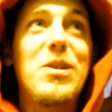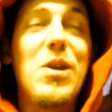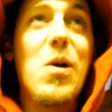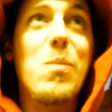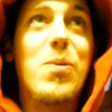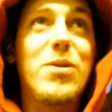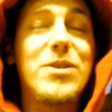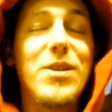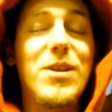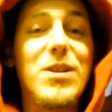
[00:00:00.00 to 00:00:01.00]
you know,
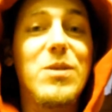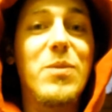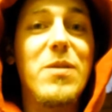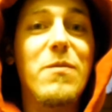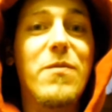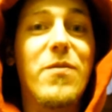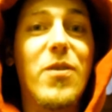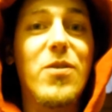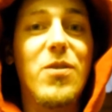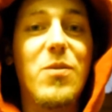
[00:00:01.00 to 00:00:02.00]
pushing a little bit
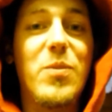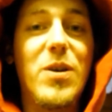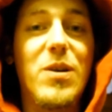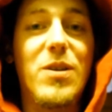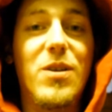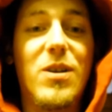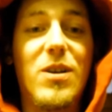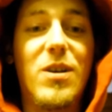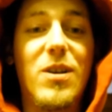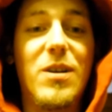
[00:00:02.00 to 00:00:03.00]
further beyond
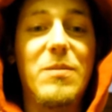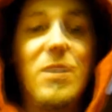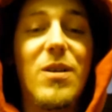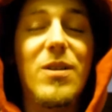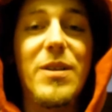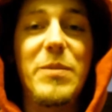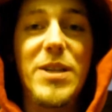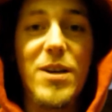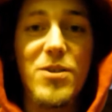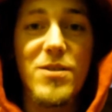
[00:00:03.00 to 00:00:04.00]
our uh, our
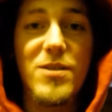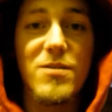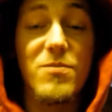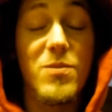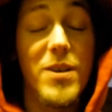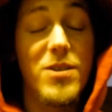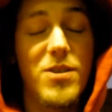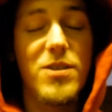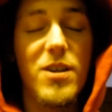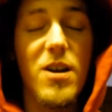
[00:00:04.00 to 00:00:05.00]
limitations,
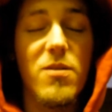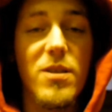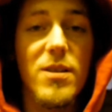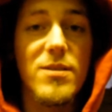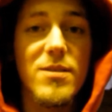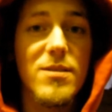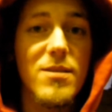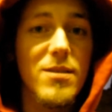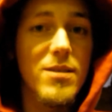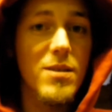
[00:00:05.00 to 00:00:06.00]
which you know that's
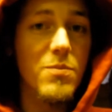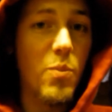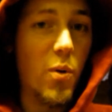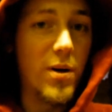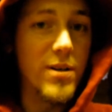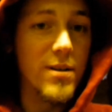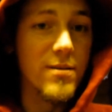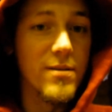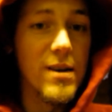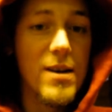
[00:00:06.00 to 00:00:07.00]
it's important.
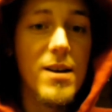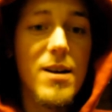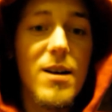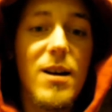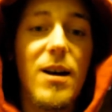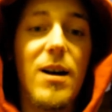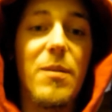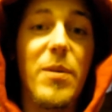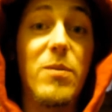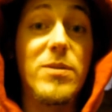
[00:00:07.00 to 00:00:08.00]

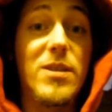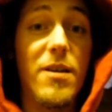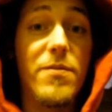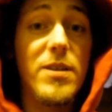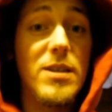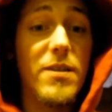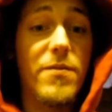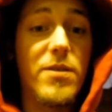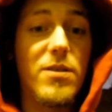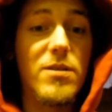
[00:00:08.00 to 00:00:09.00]
Um, it was definitely
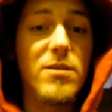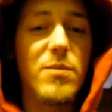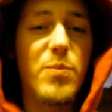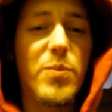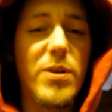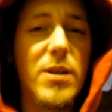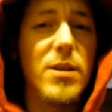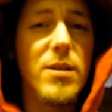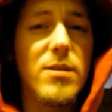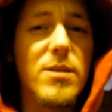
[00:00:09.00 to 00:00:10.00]
difficult, but
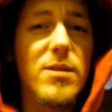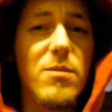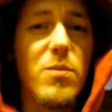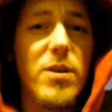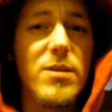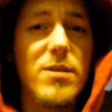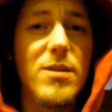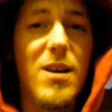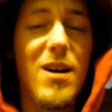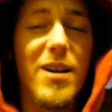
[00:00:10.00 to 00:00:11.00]
in some ways,
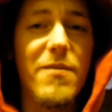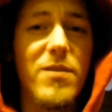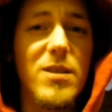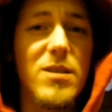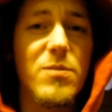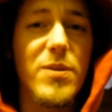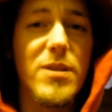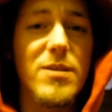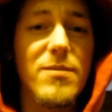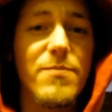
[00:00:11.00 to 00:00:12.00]
kind of a little bit